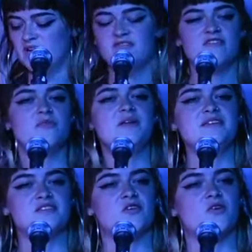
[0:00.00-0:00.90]
I've never
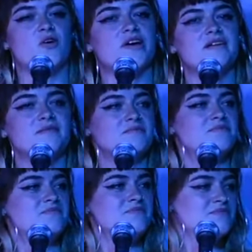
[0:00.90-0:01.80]
been to Croy.
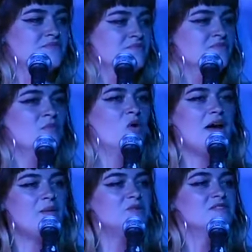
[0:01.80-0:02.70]
What
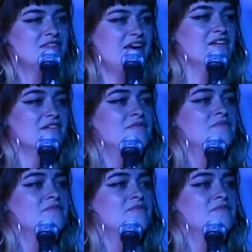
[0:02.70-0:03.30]
happens there?